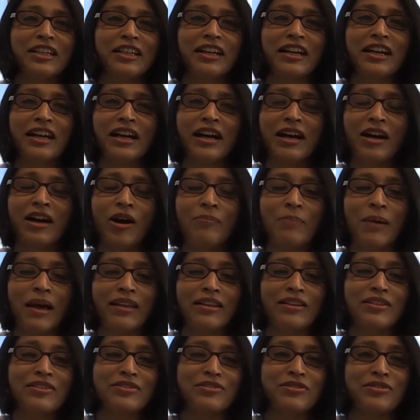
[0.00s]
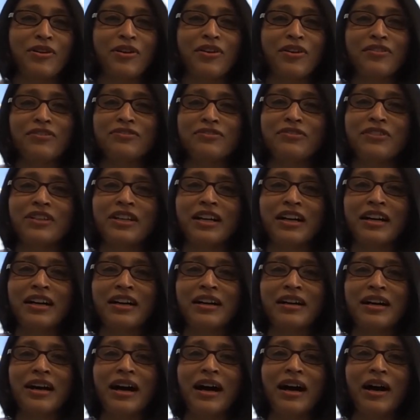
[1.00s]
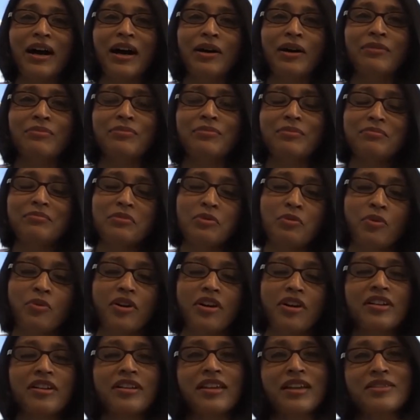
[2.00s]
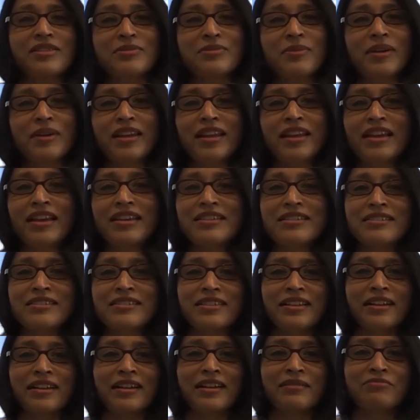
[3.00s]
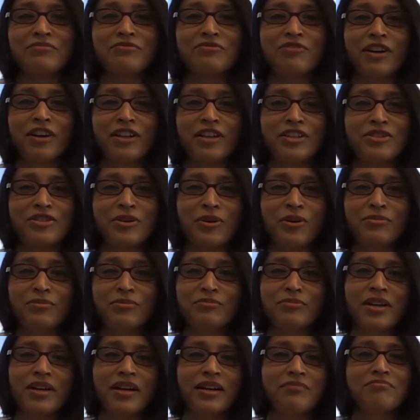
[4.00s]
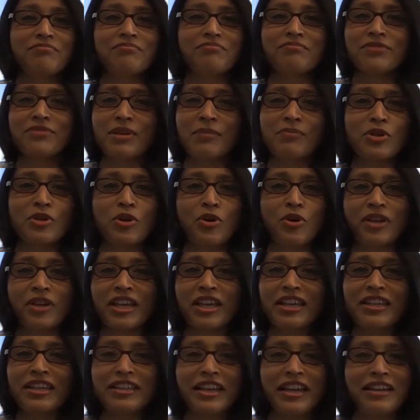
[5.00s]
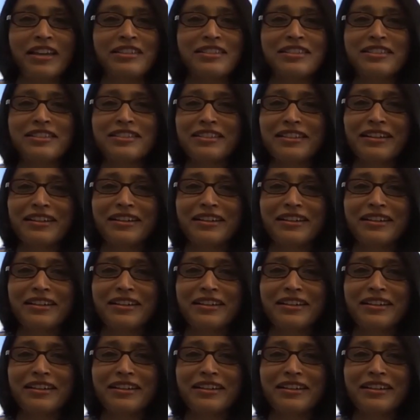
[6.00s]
uh, a balance of uh, work as well as fun at home, um, some cooking and